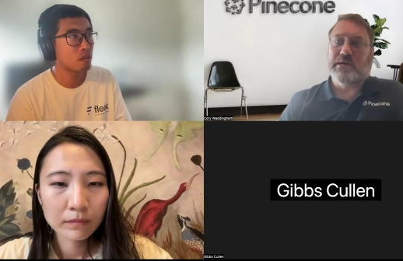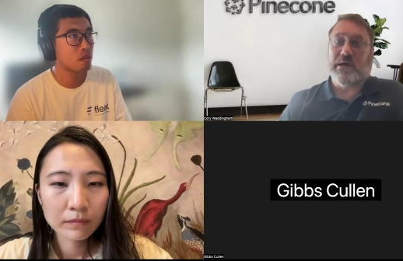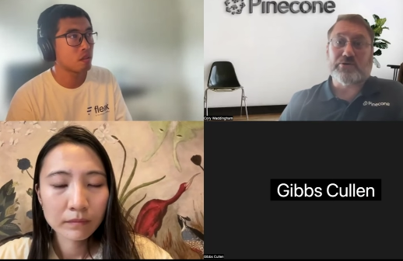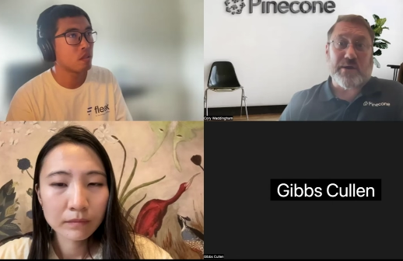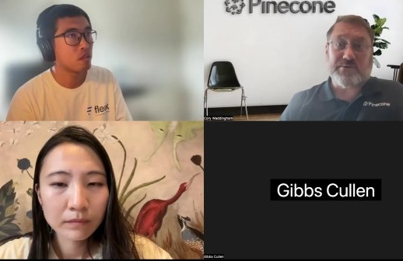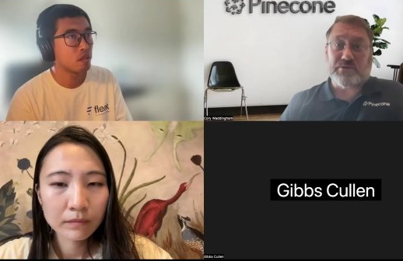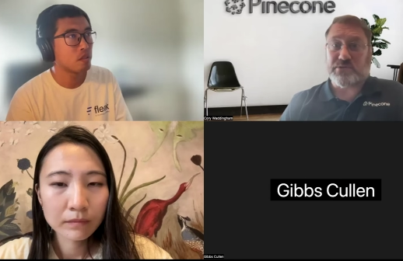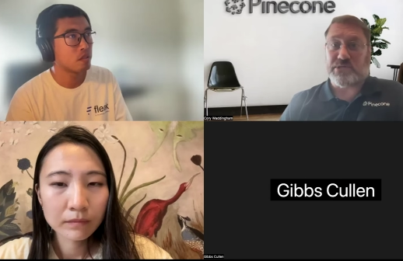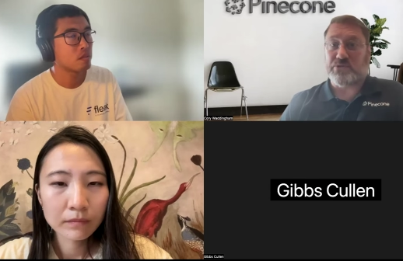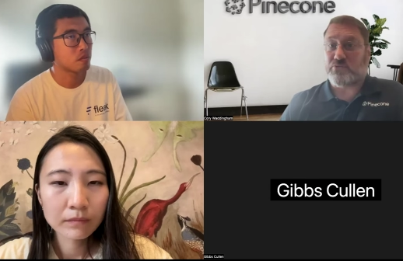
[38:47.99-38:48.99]
Speaker 1: Knowledge graph
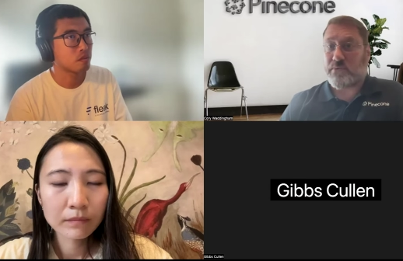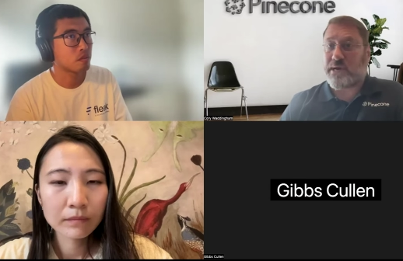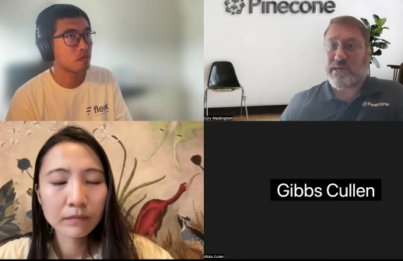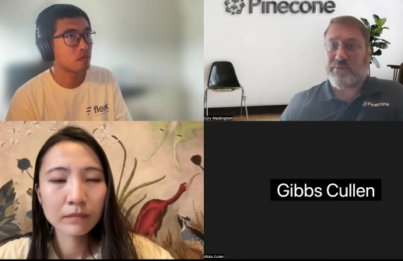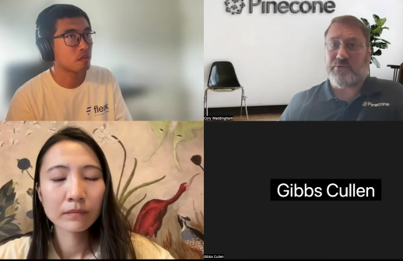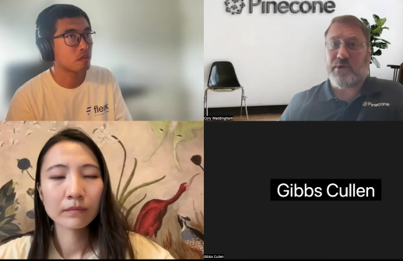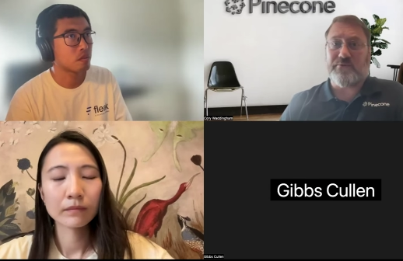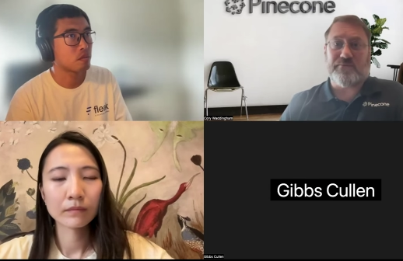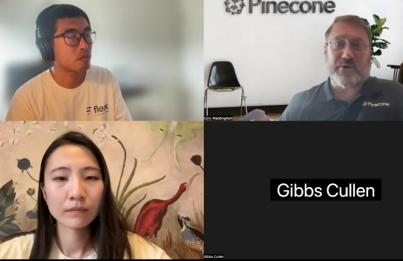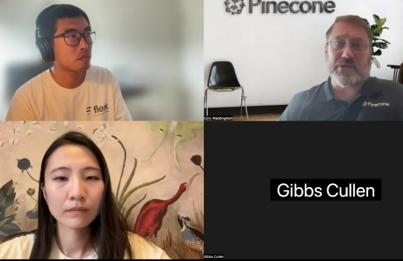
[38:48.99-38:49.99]
search is great if you
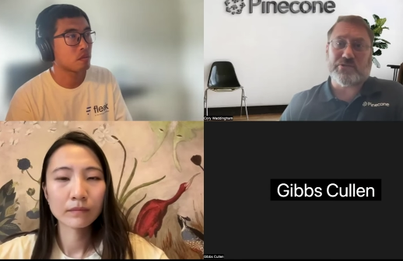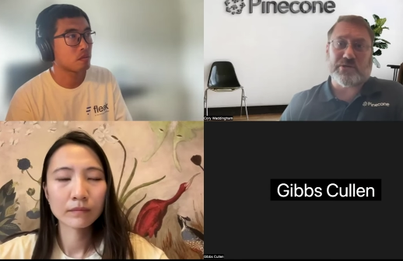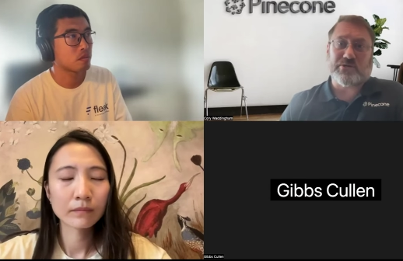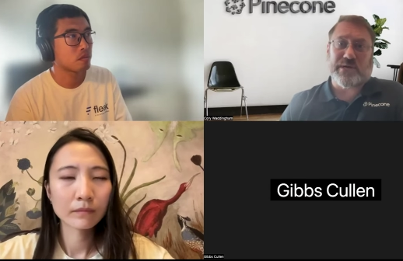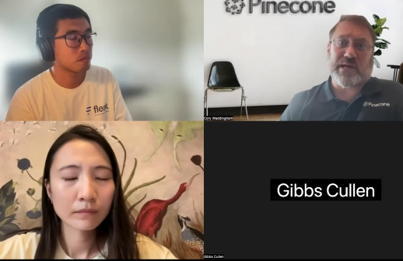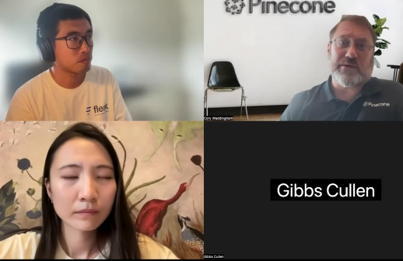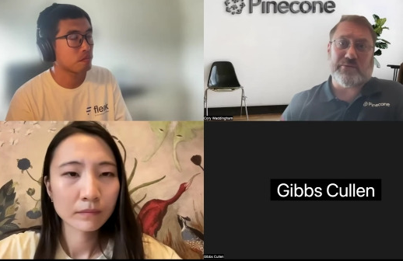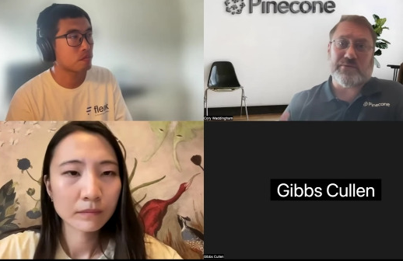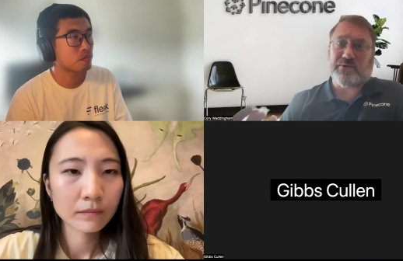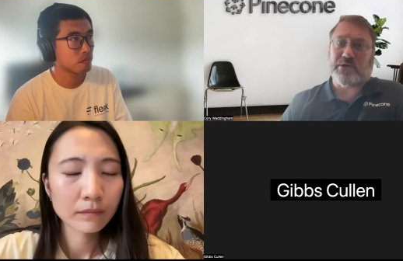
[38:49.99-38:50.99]
have very structured data
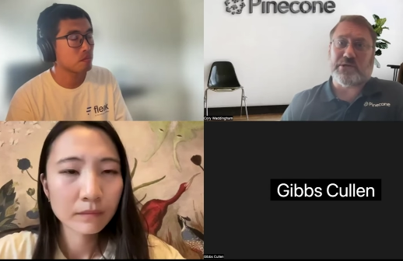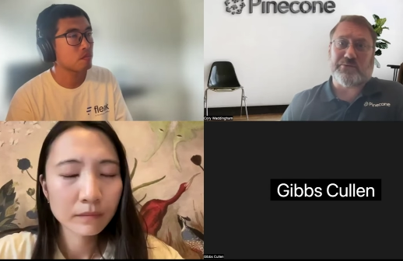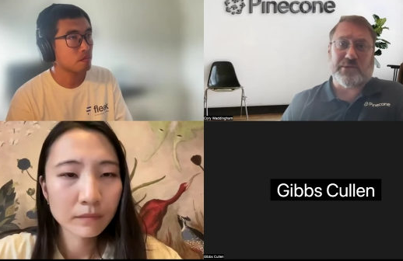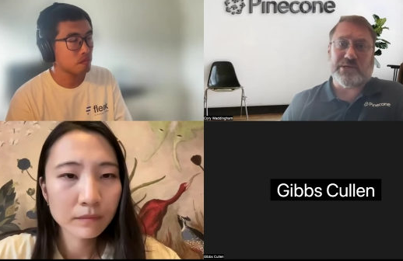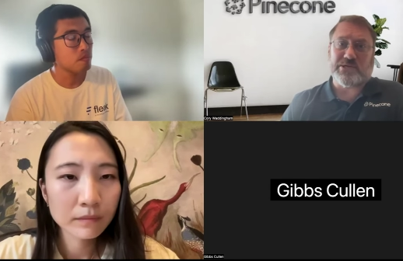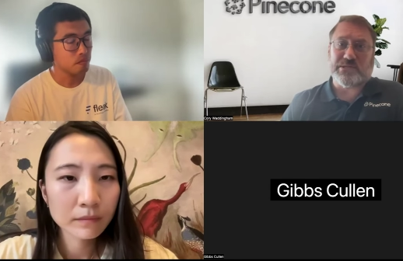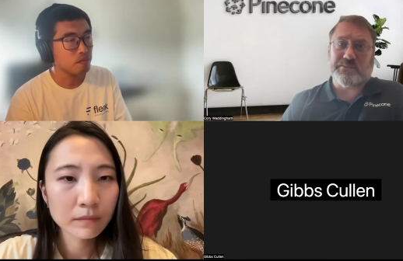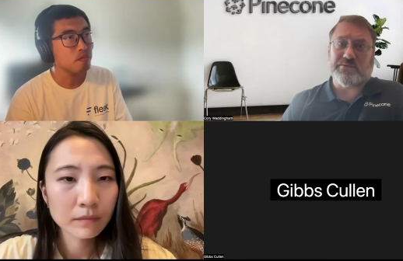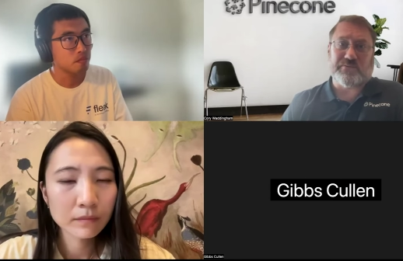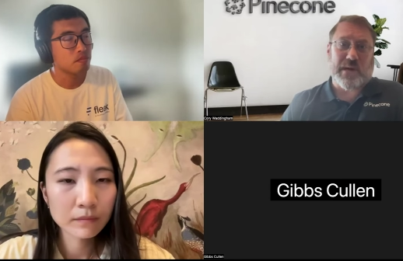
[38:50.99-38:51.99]
with very clear
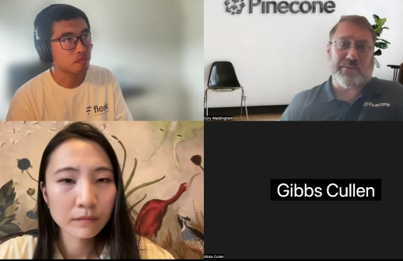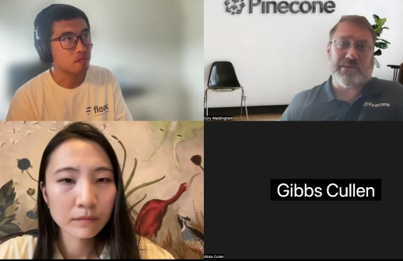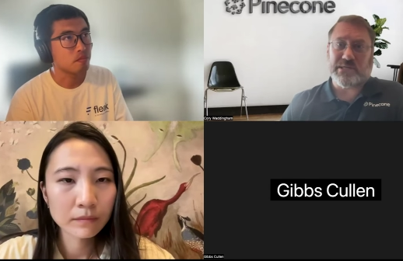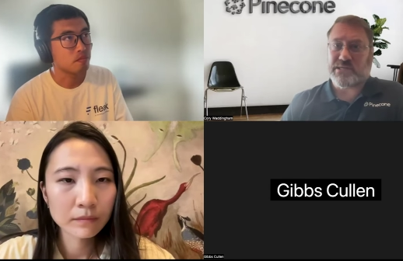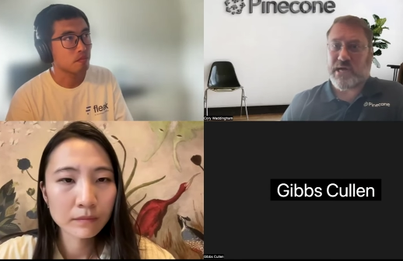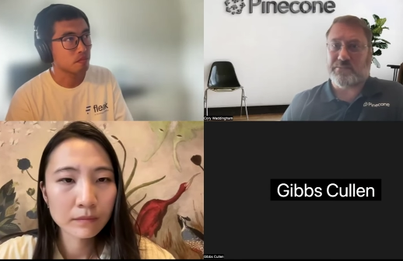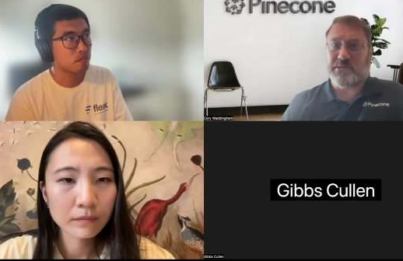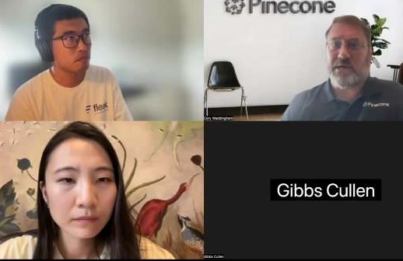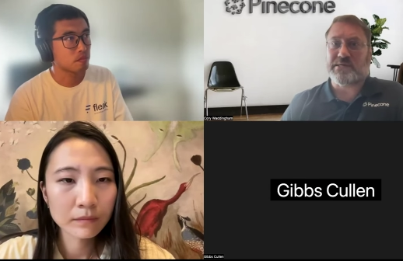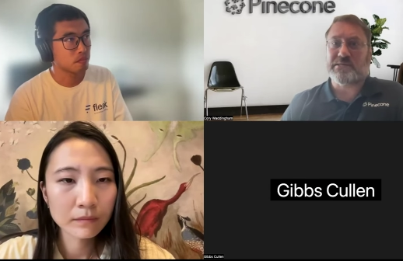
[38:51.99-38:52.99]
relationships from objects to
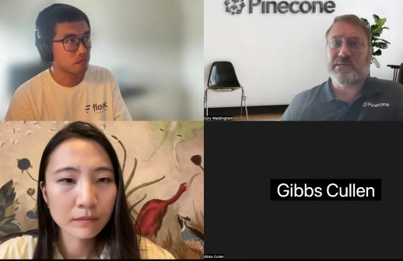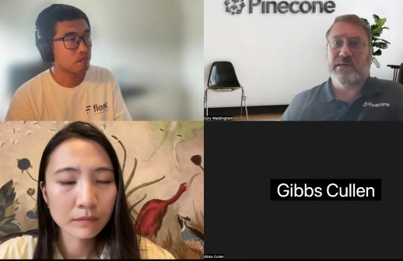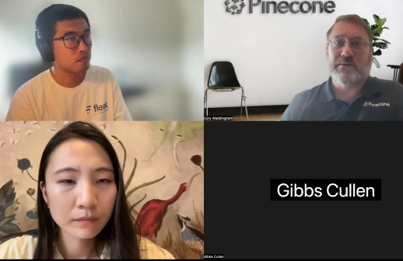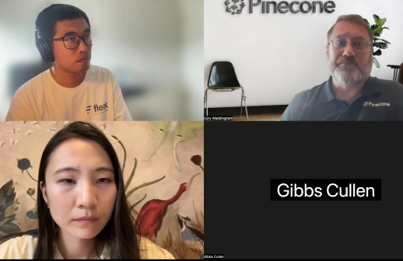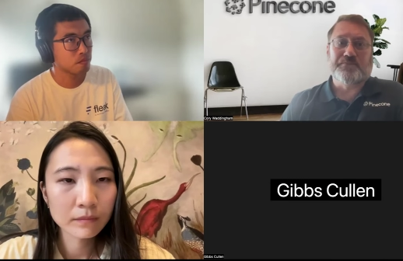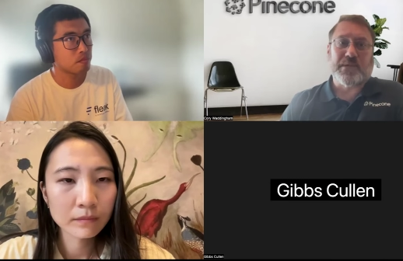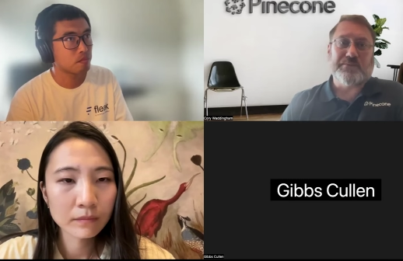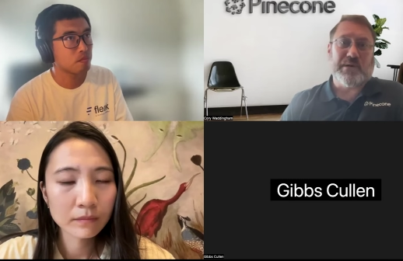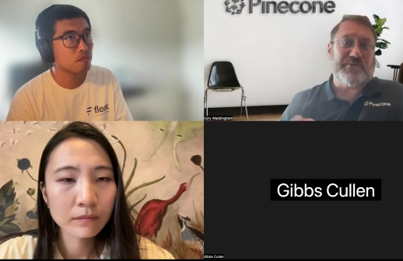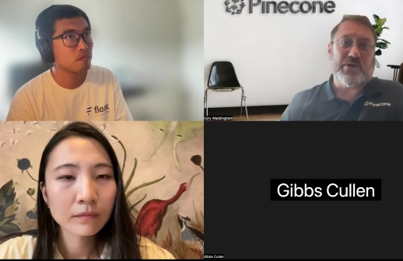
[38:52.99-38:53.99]
objects,
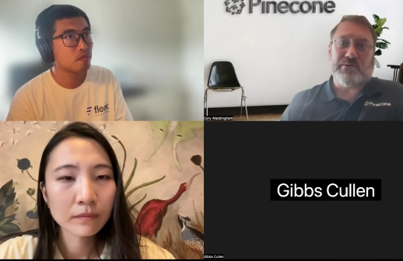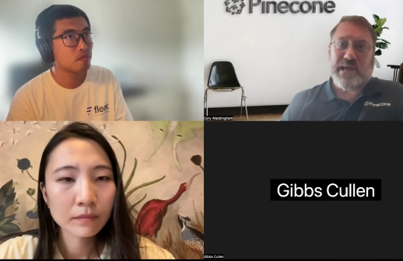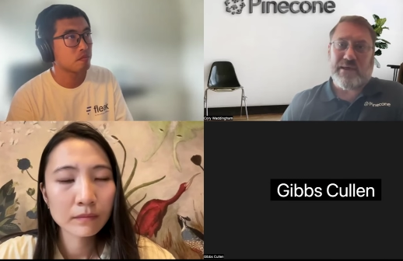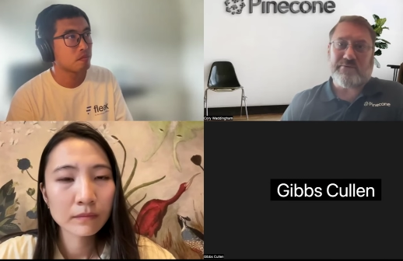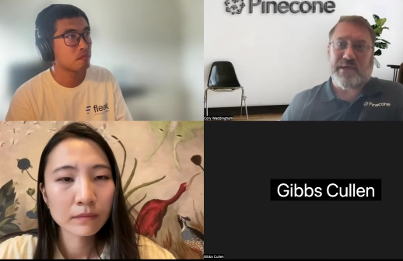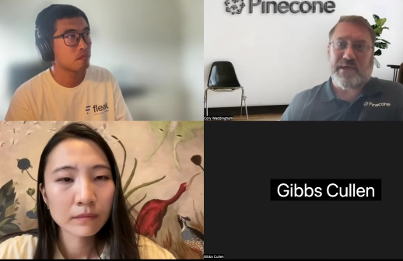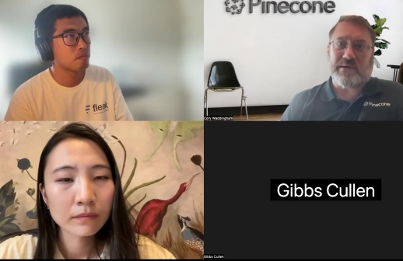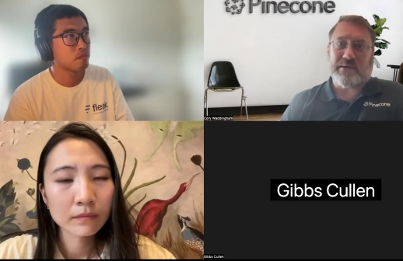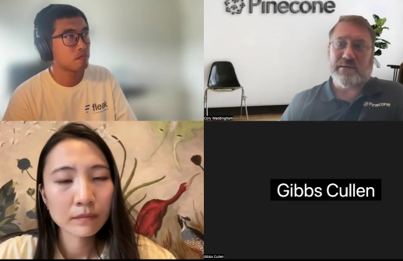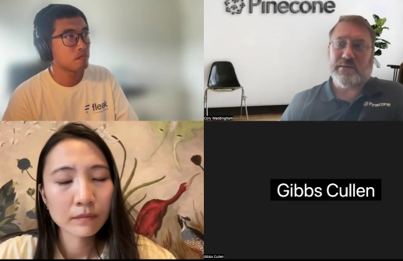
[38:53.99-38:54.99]
but if you don't have
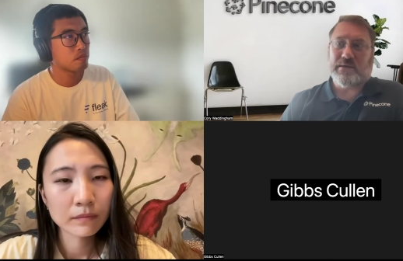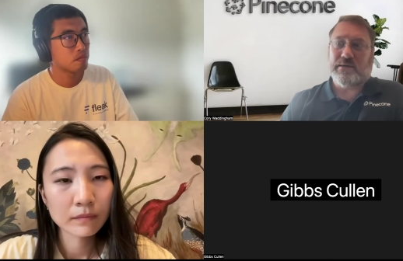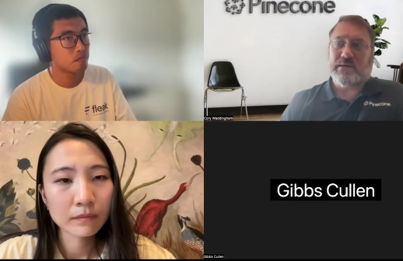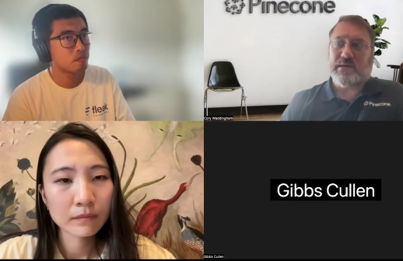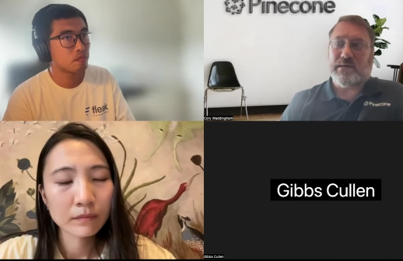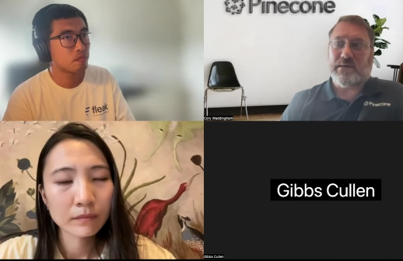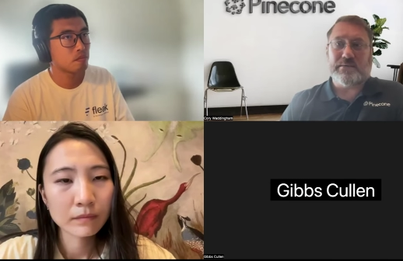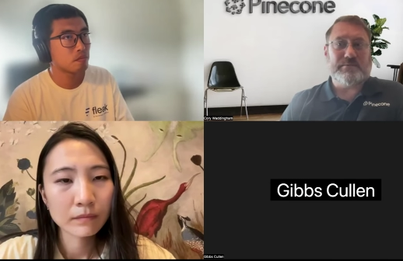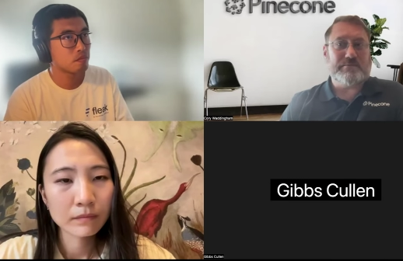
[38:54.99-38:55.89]
that, uh,